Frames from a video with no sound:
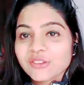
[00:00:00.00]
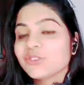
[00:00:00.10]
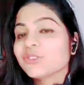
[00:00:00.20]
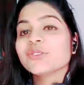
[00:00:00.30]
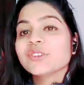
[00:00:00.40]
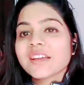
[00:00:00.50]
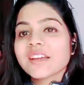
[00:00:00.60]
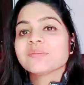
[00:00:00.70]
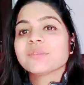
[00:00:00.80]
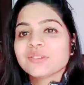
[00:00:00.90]
If you don't
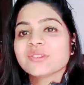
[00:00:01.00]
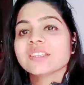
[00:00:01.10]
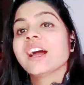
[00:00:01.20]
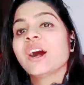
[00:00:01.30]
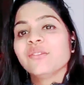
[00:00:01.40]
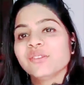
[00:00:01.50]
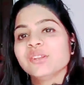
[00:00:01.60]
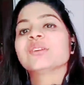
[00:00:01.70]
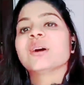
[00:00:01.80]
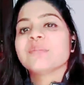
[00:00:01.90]
have something to say, then how
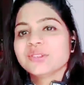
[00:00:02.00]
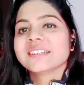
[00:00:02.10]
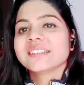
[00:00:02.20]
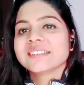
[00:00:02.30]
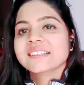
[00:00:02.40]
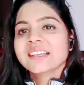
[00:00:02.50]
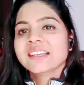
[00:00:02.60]
will you communicate?